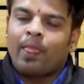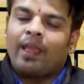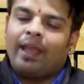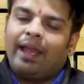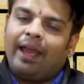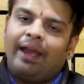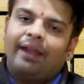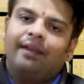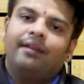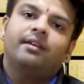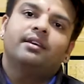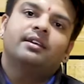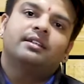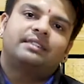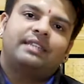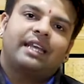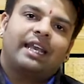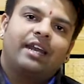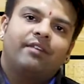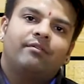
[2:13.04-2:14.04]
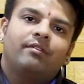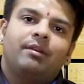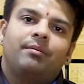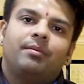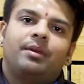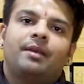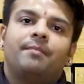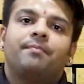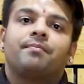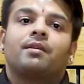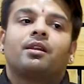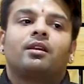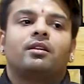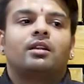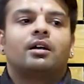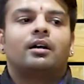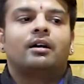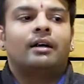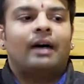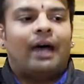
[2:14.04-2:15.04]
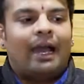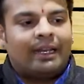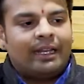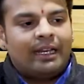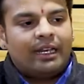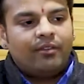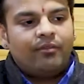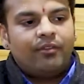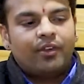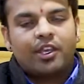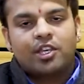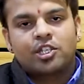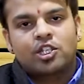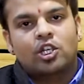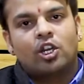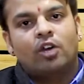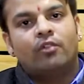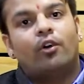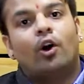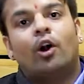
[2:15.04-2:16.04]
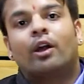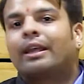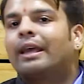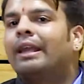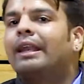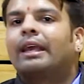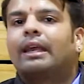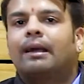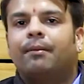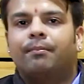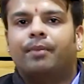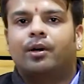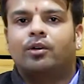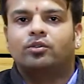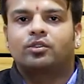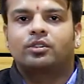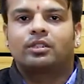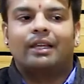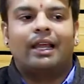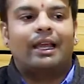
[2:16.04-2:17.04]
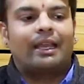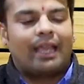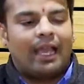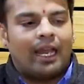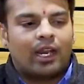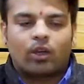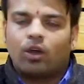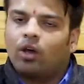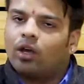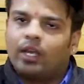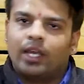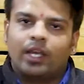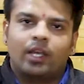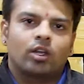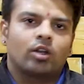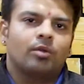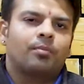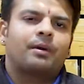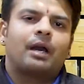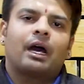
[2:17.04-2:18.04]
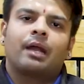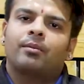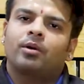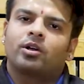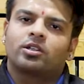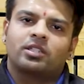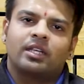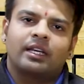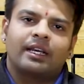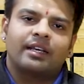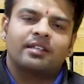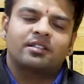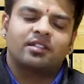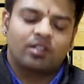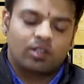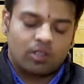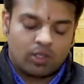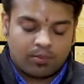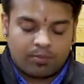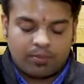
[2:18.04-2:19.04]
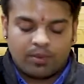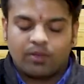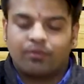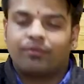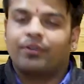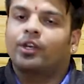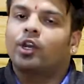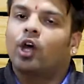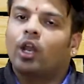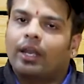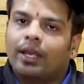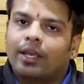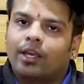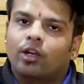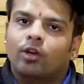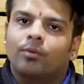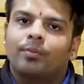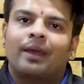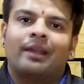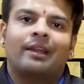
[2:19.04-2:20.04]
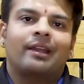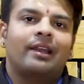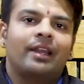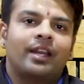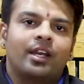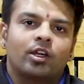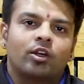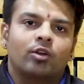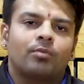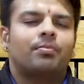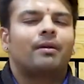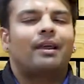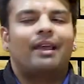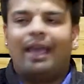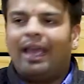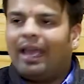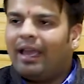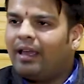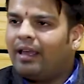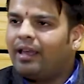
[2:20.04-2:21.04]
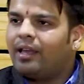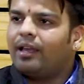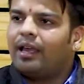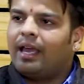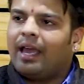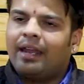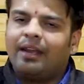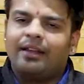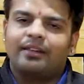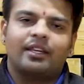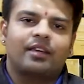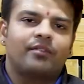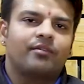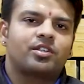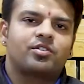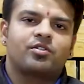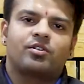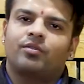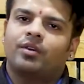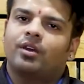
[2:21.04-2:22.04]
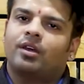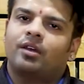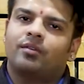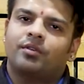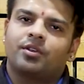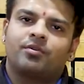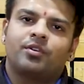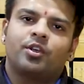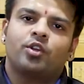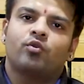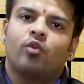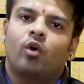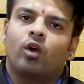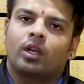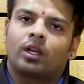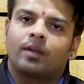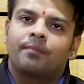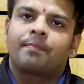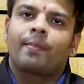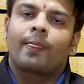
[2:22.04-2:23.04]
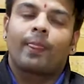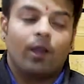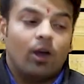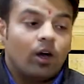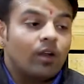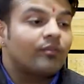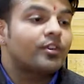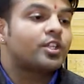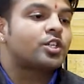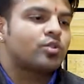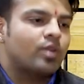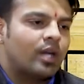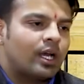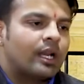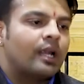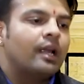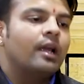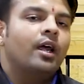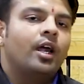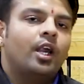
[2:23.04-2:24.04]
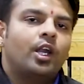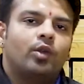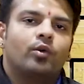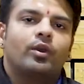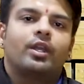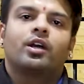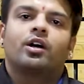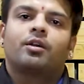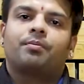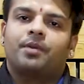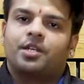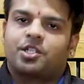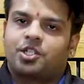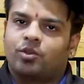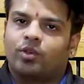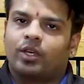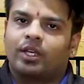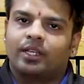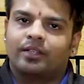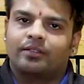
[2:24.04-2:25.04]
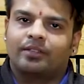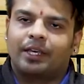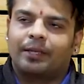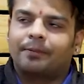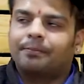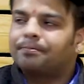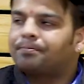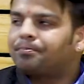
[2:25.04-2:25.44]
and second will be the identification of organic compounds like alcoholic group, carboxylic acid group, phenolic group, aniline group, anything which will you want, or which you are doing or pursuing the thing.